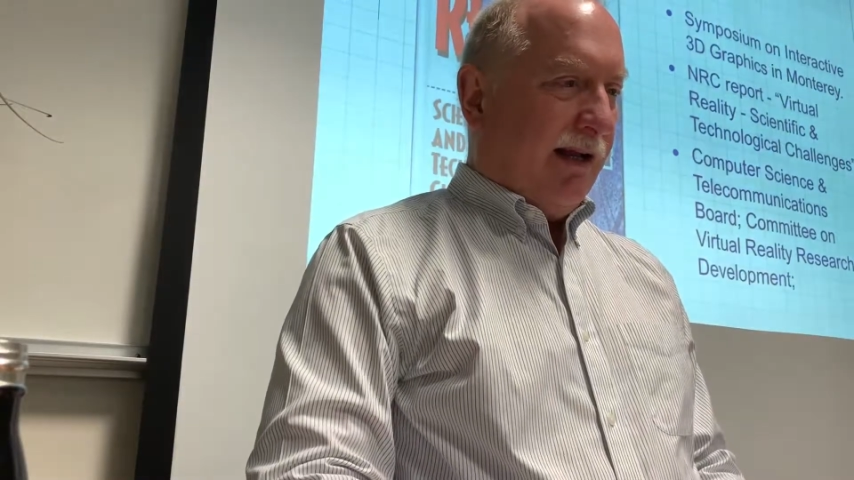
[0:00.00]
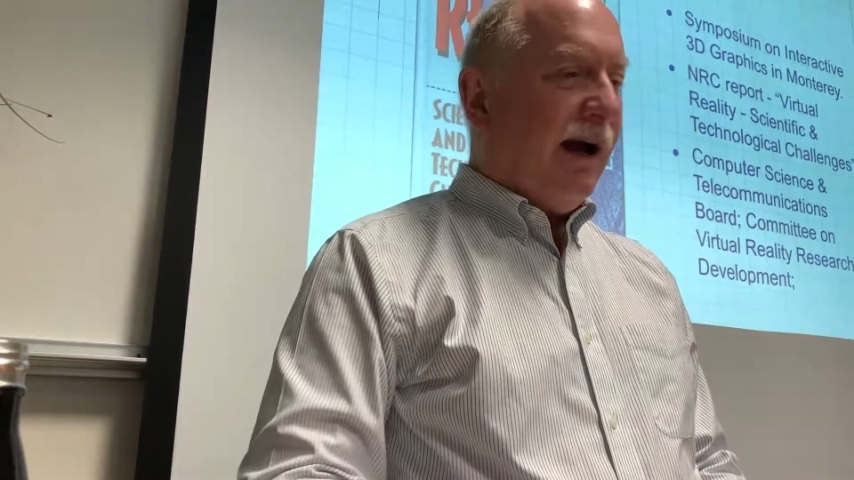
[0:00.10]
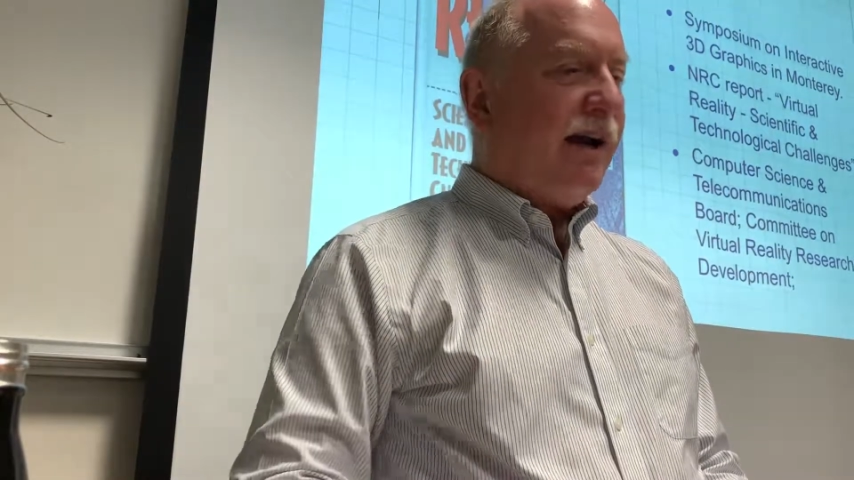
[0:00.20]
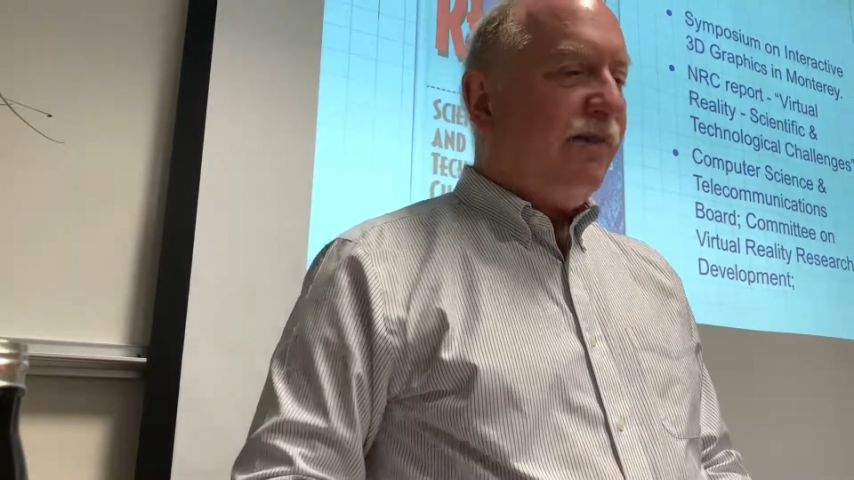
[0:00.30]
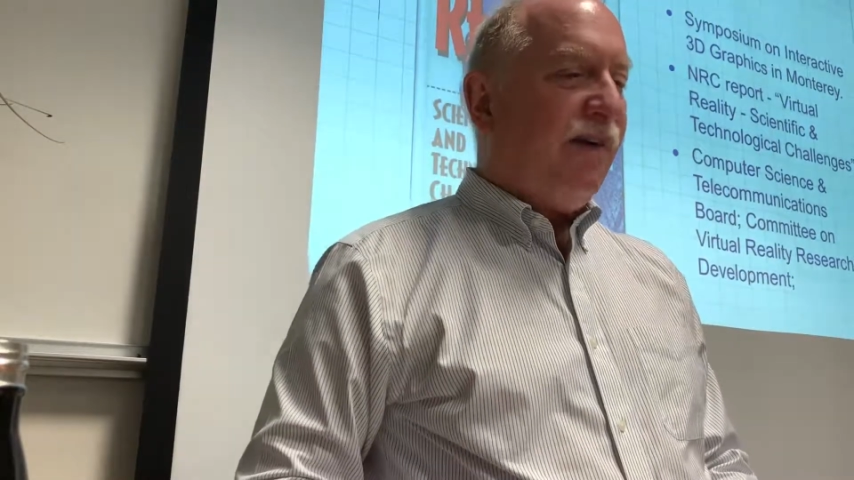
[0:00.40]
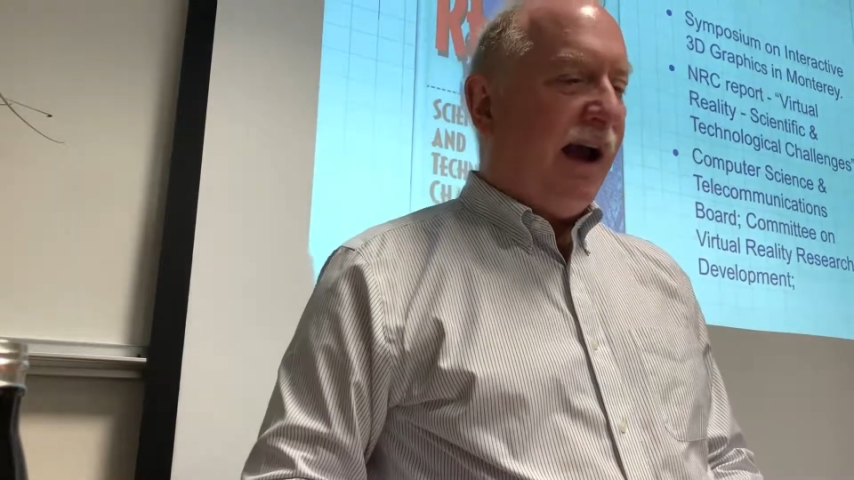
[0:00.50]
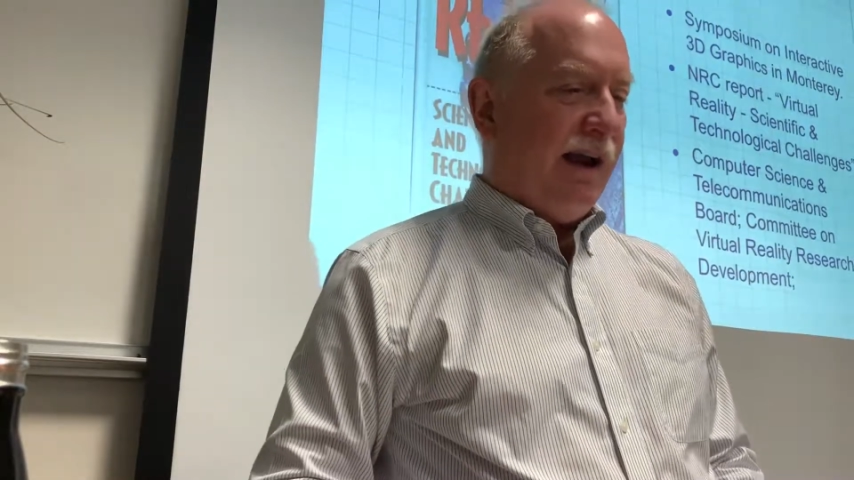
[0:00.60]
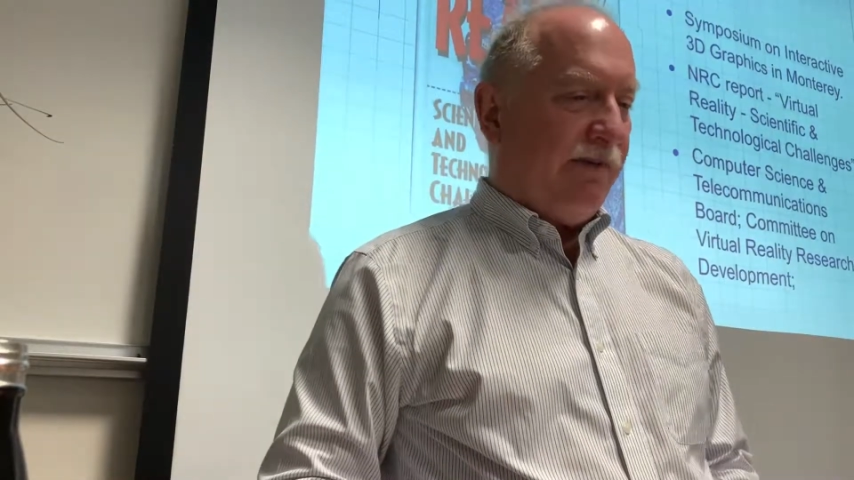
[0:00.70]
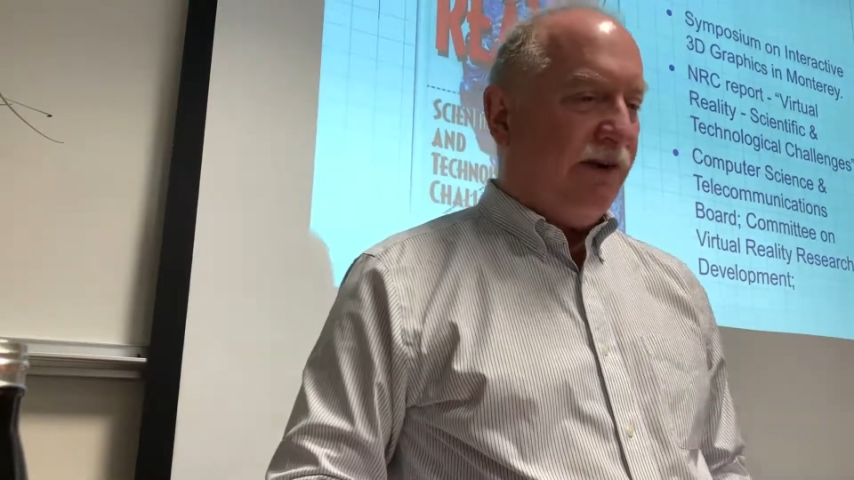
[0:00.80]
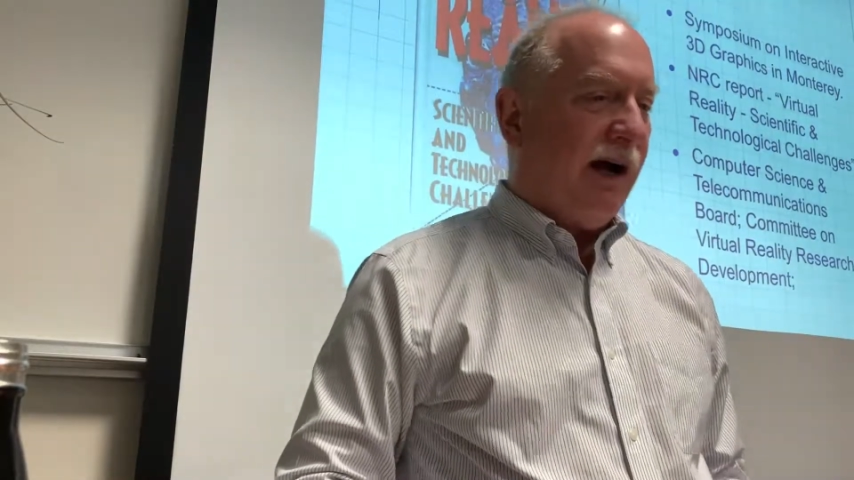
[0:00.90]

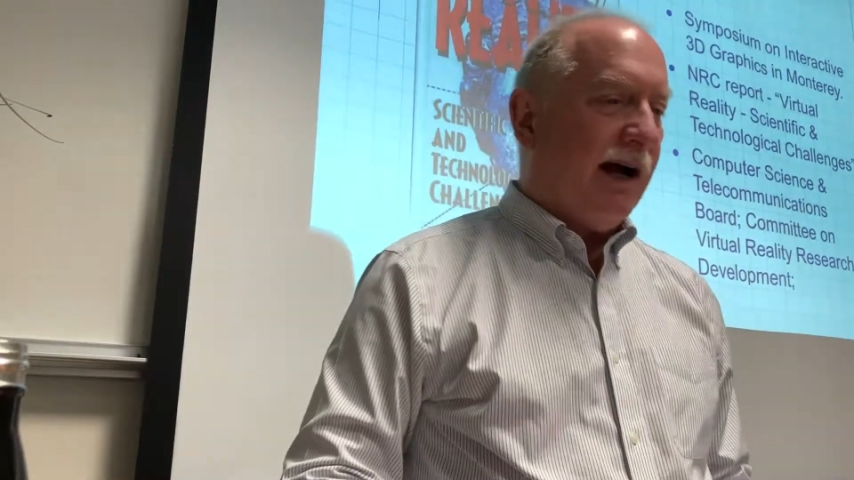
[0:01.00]
95,